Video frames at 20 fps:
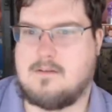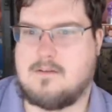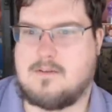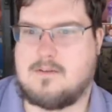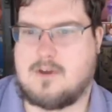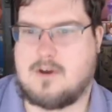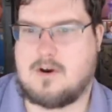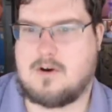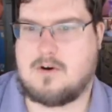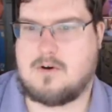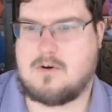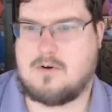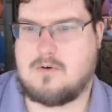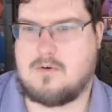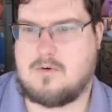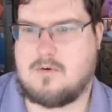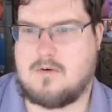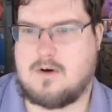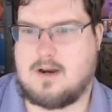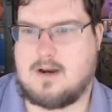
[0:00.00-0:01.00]

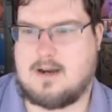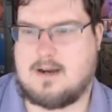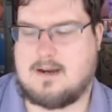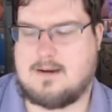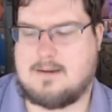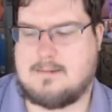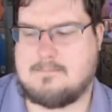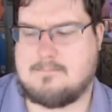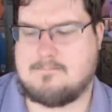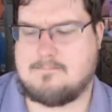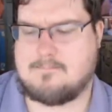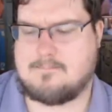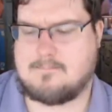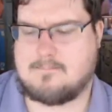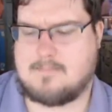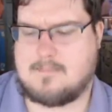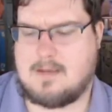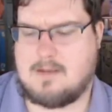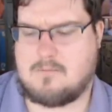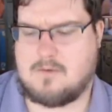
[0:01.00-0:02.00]
Though,
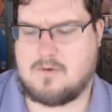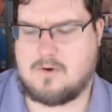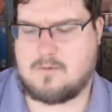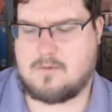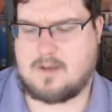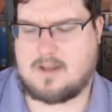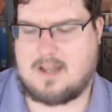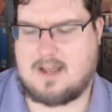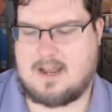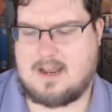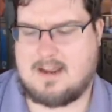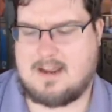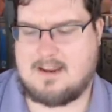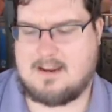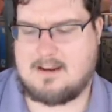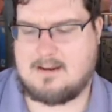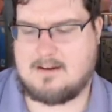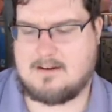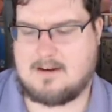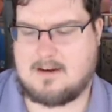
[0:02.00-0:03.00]
it would
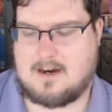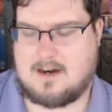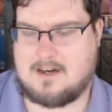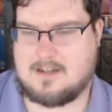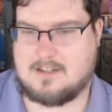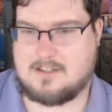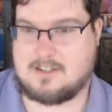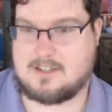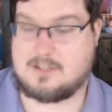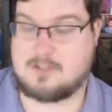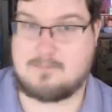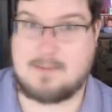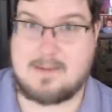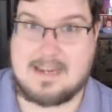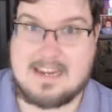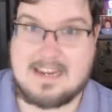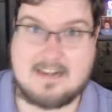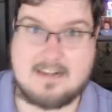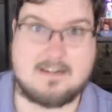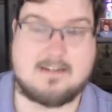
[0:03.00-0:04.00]
rely on
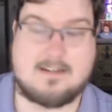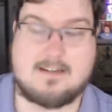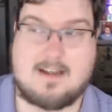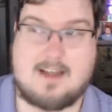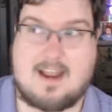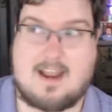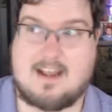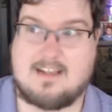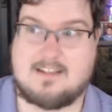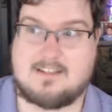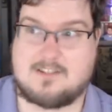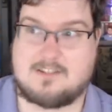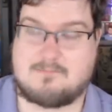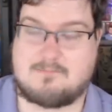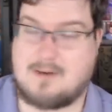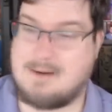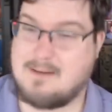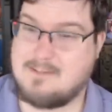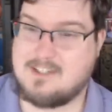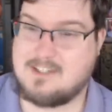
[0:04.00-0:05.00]
speed and
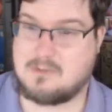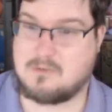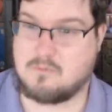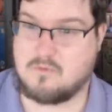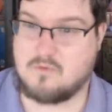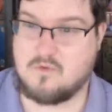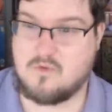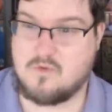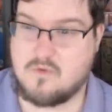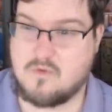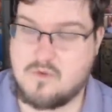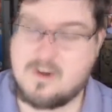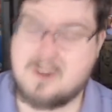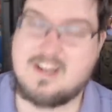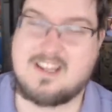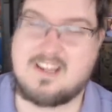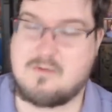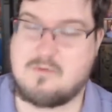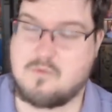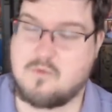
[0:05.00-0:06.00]
probably some
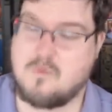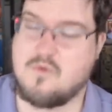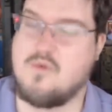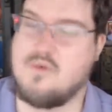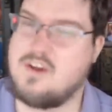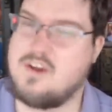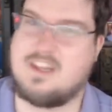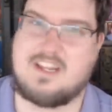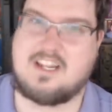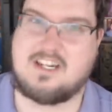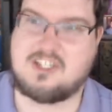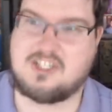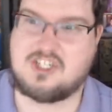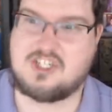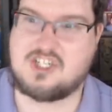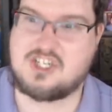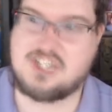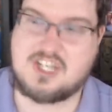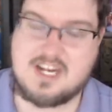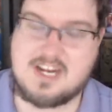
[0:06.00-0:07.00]
really, really
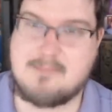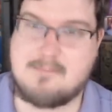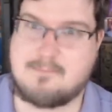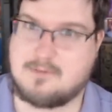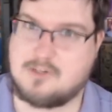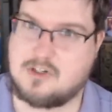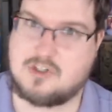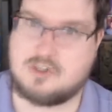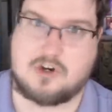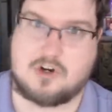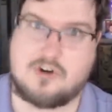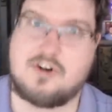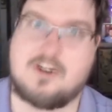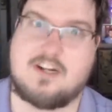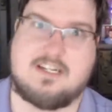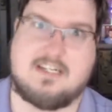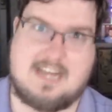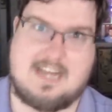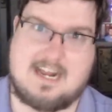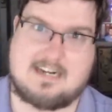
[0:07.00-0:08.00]
cheap,
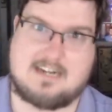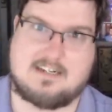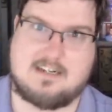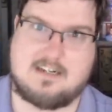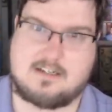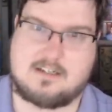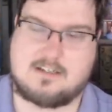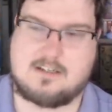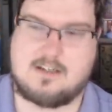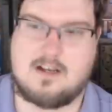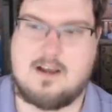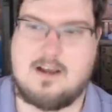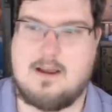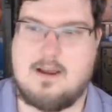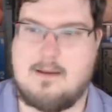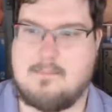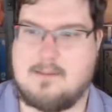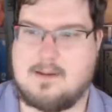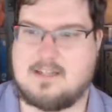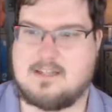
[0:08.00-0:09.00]
dirty tactics.
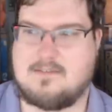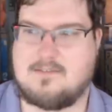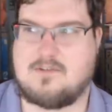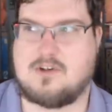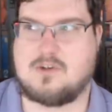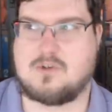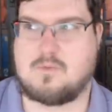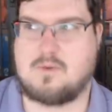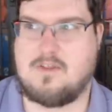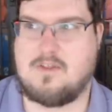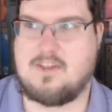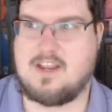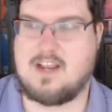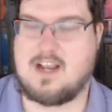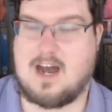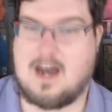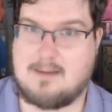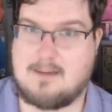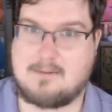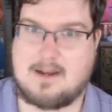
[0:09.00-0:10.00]
Because if there's one thing
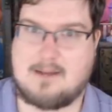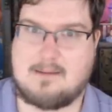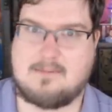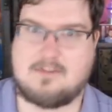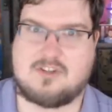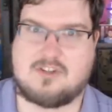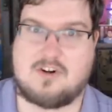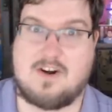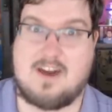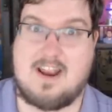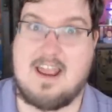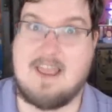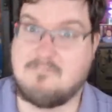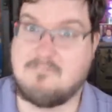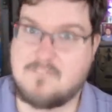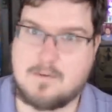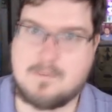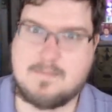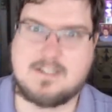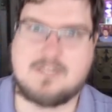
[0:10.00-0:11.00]
hobgoblins are
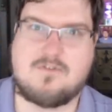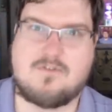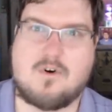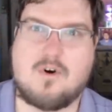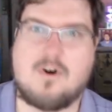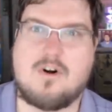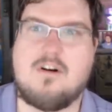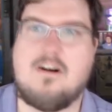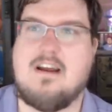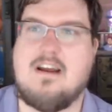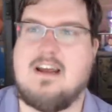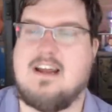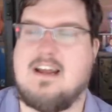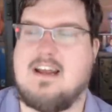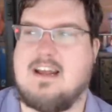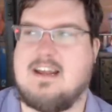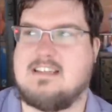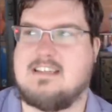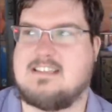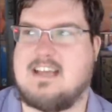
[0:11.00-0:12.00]
infamous for,
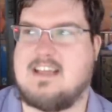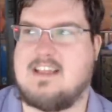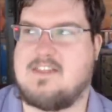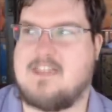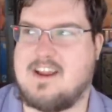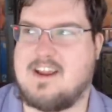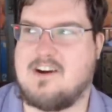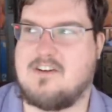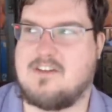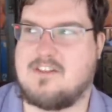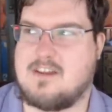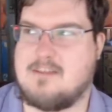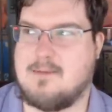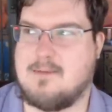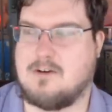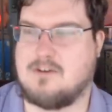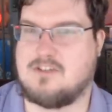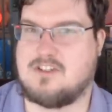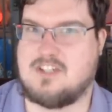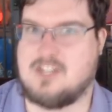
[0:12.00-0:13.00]
is that they are the
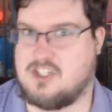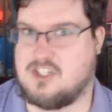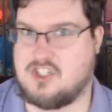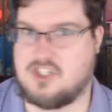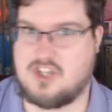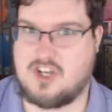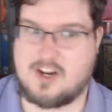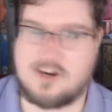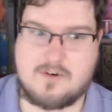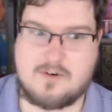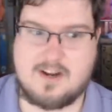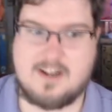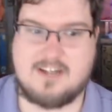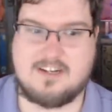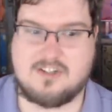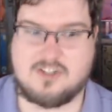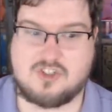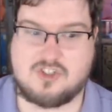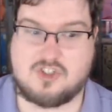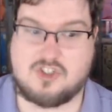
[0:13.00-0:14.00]
most degenerate
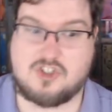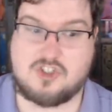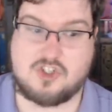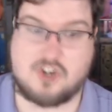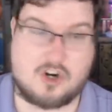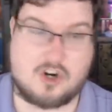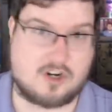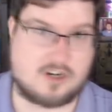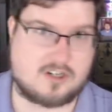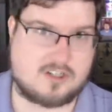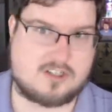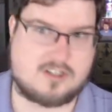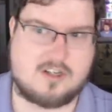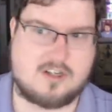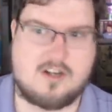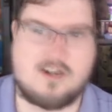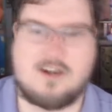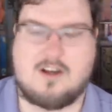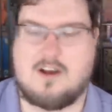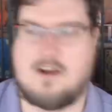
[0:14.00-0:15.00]
jerks
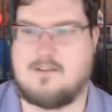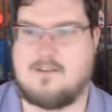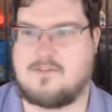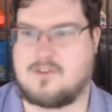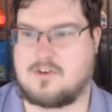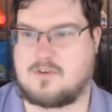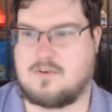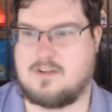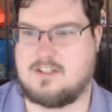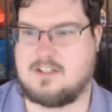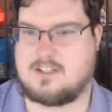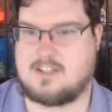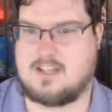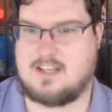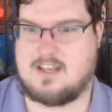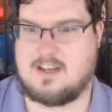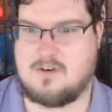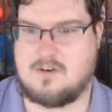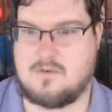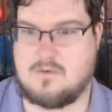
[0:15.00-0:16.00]
of the
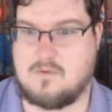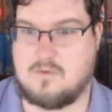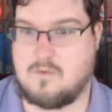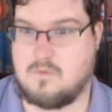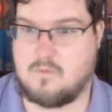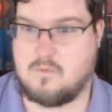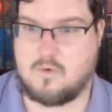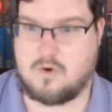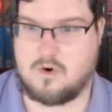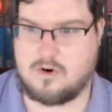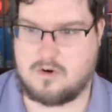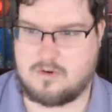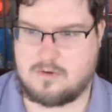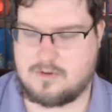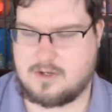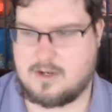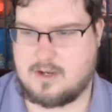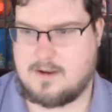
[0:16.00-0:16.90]
Greenskin world.